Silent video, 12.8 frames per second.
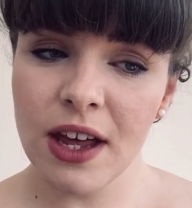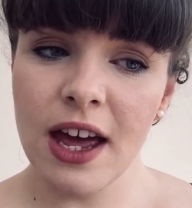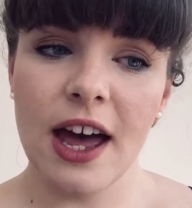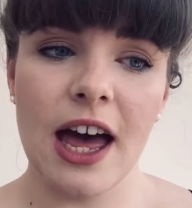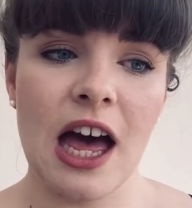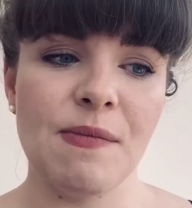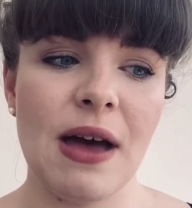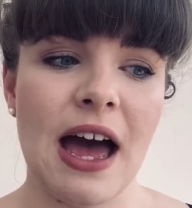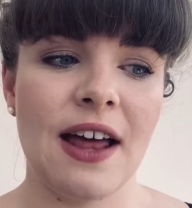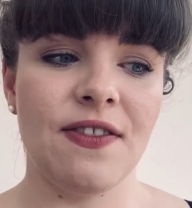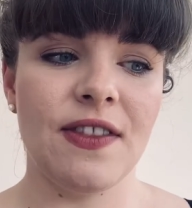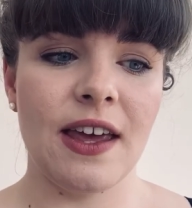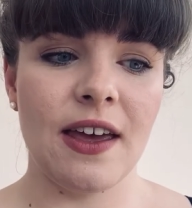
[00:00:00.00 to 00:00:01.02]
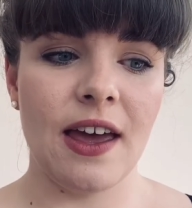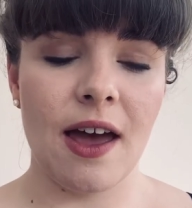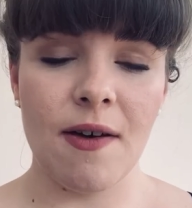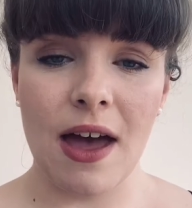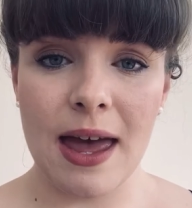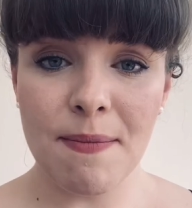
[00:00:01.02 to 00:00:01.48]
and
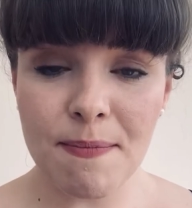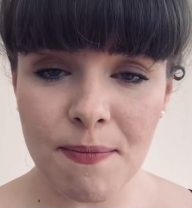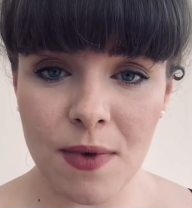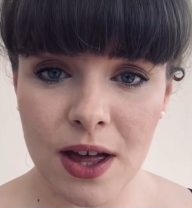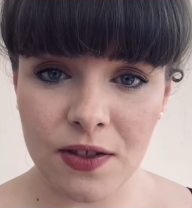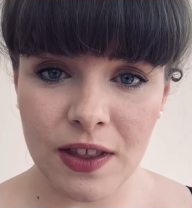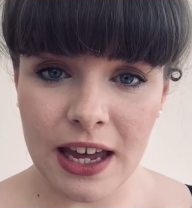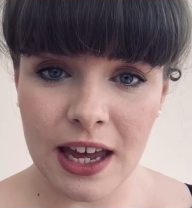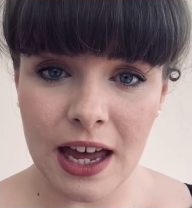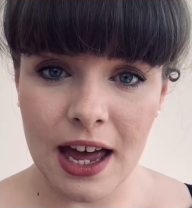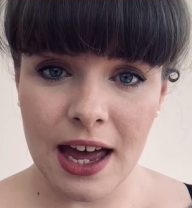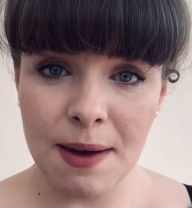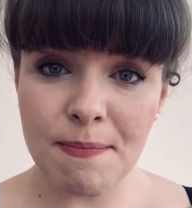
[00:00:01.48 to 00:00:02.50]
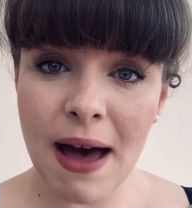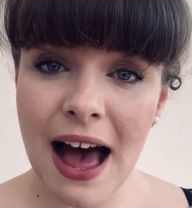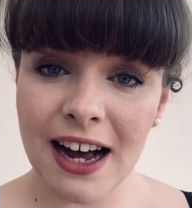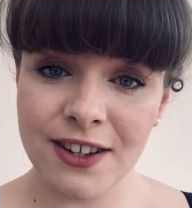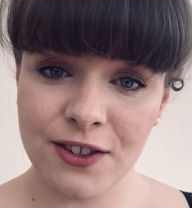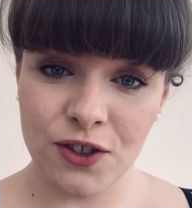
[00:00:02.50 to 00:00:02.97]
the
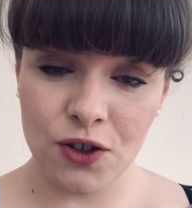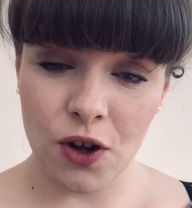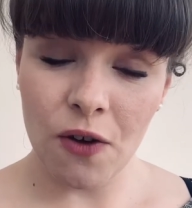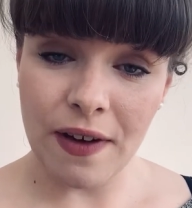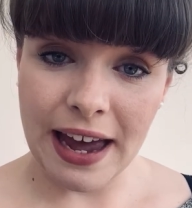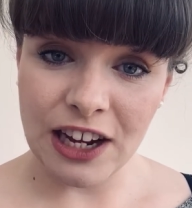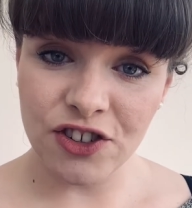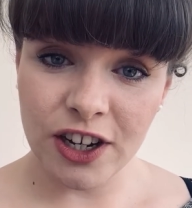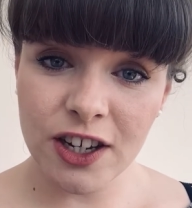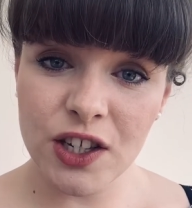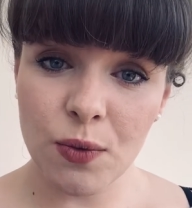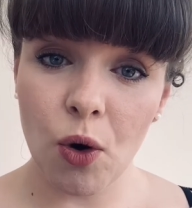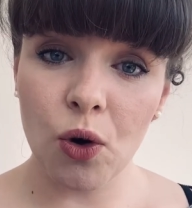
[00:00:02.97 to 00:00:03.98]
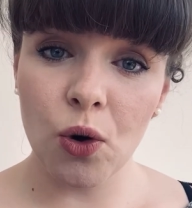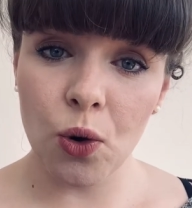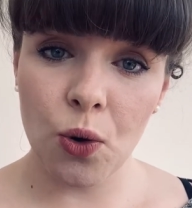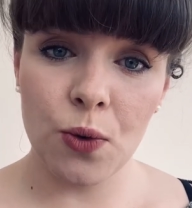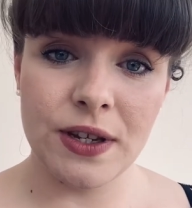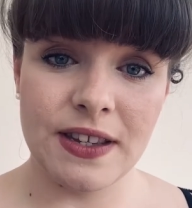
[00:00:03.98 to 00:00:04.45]
impacts of aging, so what
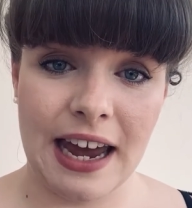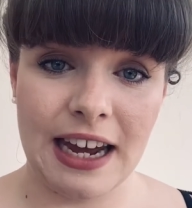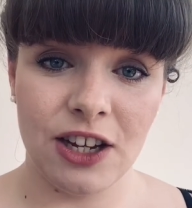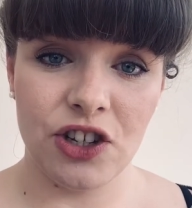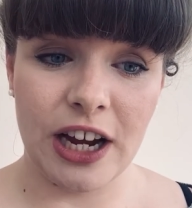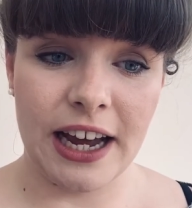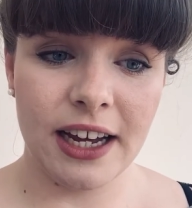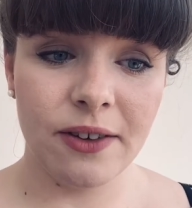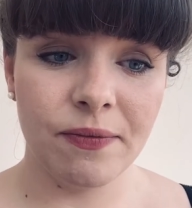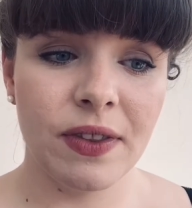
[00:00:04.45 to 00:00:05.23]
causes aging,